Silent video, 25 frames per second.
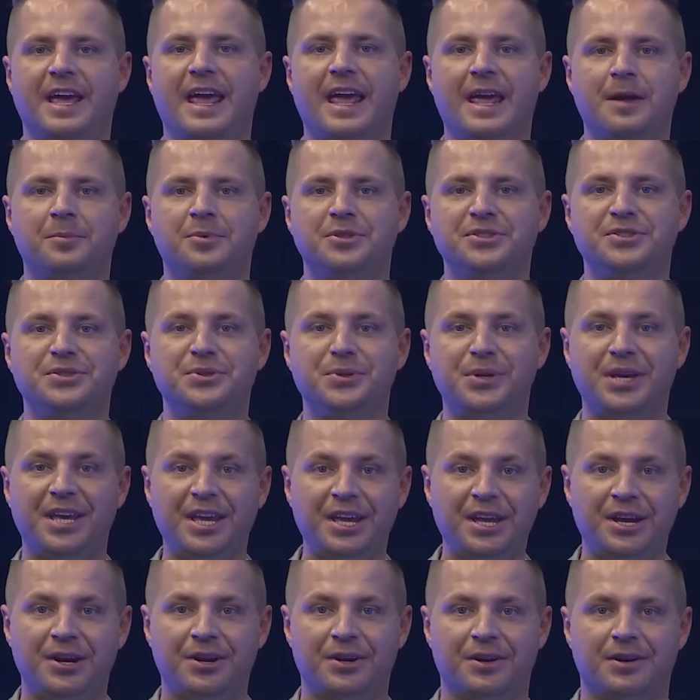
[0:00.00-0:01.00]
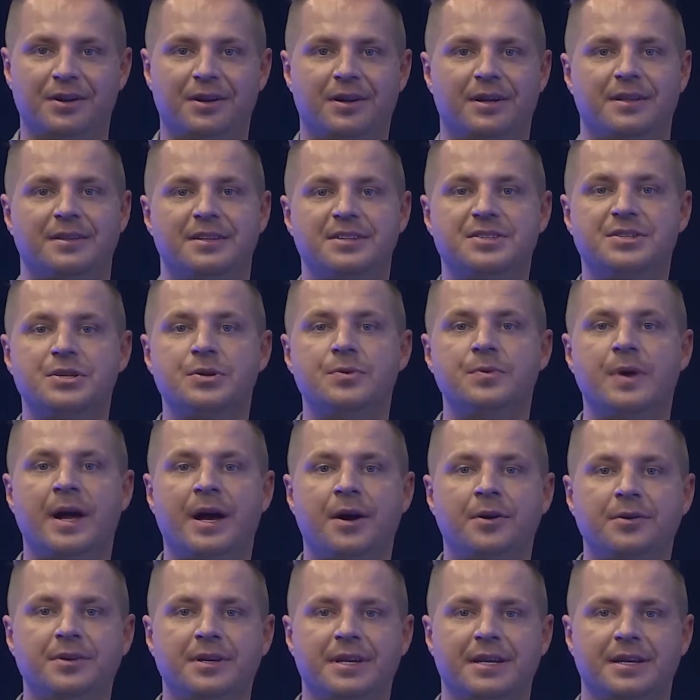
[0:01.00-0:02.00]
able to hear the
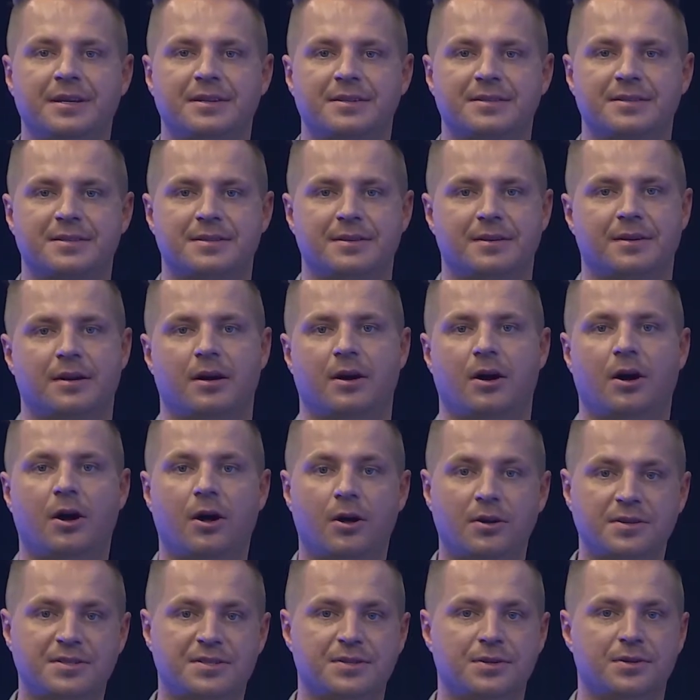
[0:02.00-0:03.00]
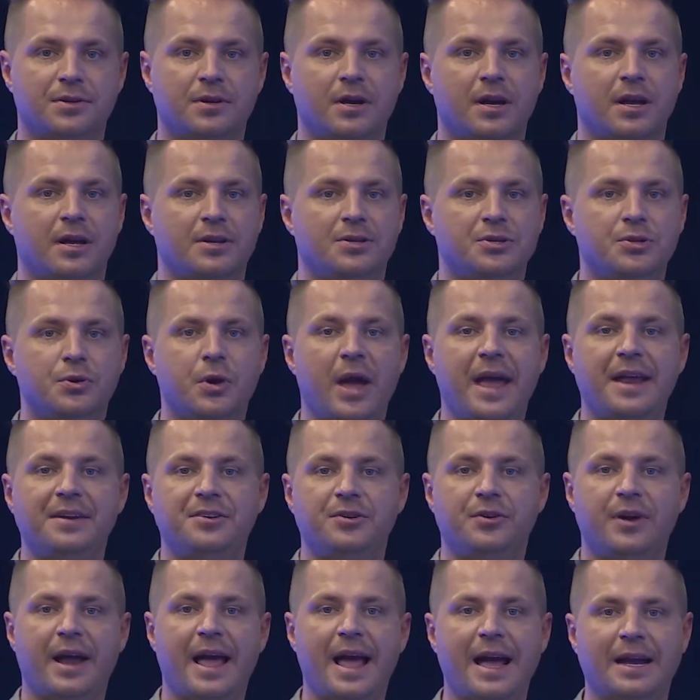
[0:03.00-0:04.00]
surroundings, also to
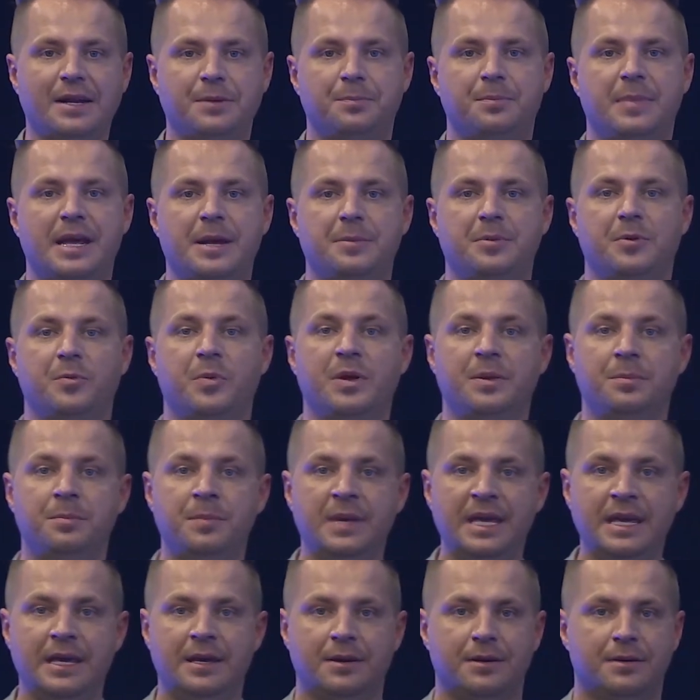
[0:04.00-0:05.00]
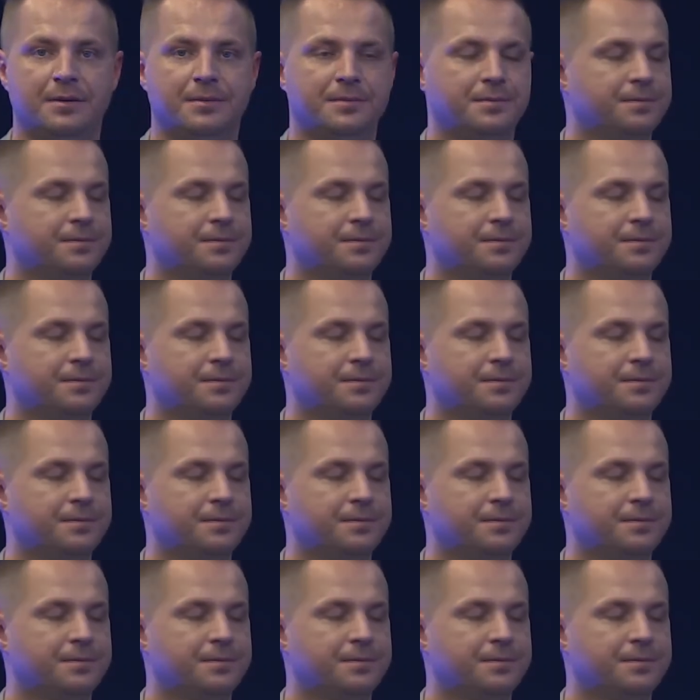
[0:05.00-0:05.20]
interact maybe with me.